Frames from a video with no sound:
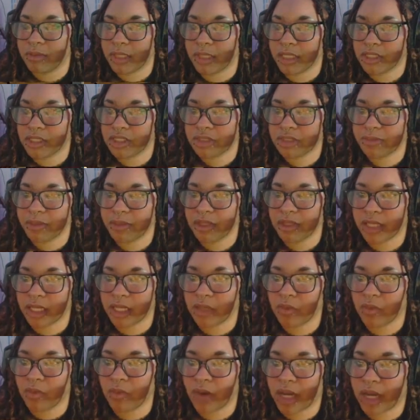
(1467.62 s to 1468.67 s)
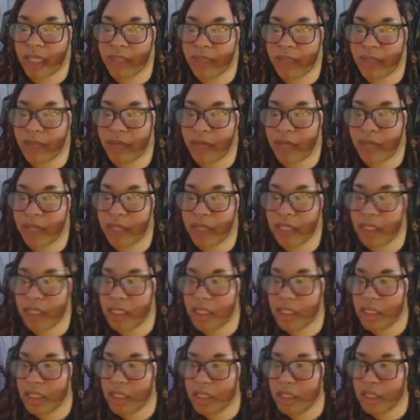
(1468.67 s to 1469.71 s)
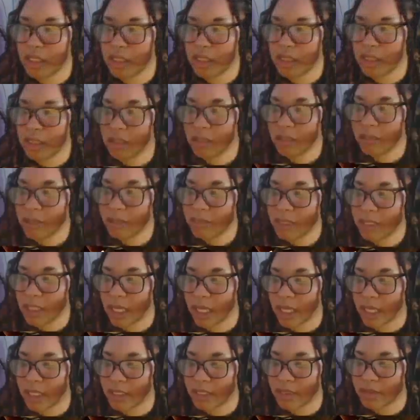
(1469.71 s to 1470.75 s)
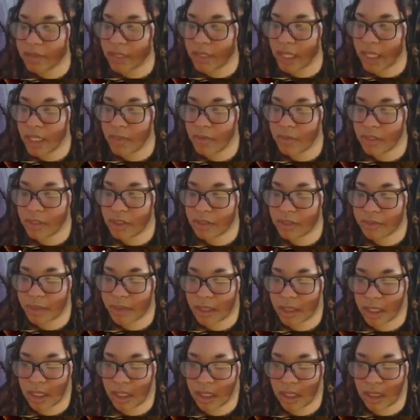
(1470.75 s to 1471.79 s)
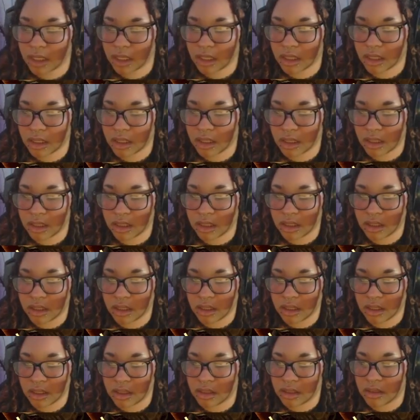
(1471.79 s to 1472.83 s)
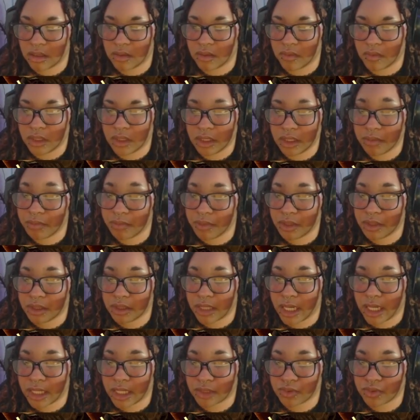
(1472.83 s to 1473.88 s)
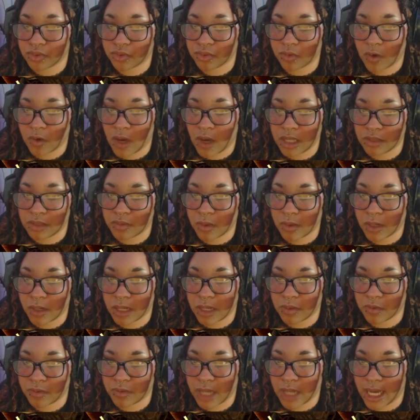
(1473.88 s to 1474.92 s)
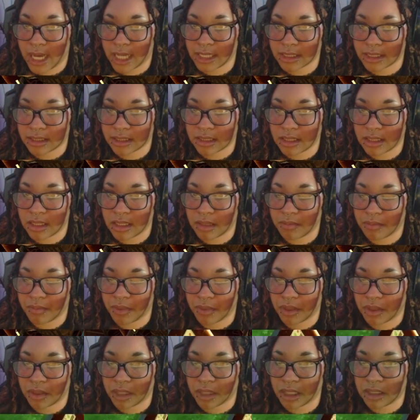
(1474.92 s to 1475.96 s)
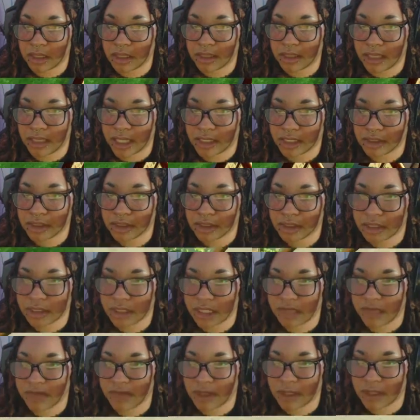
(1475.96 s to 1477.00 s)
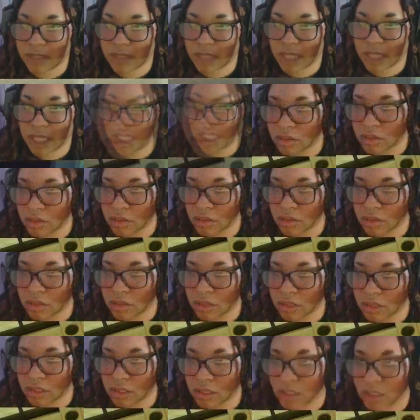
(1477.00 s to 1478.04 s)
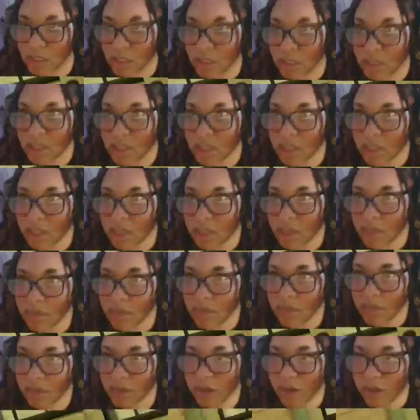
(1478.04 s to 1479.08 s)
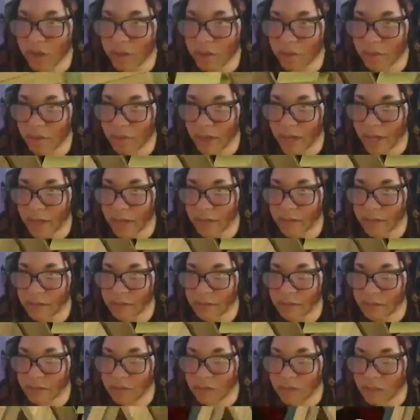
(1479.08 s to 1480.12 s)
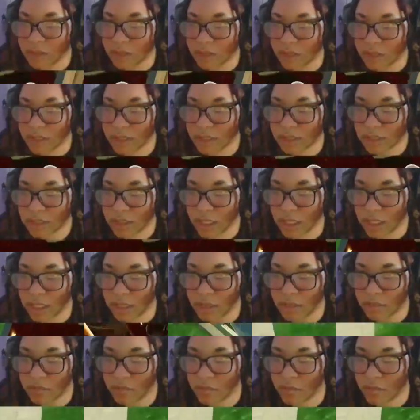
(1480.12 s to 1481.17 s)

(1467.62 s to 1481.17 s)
I just put like a wine rack right here. That might be nice, right? We just put like we can put actual wine racks and then put like the nectar stuff outside. I think I'm gonna keep with the darker brown because that's kind of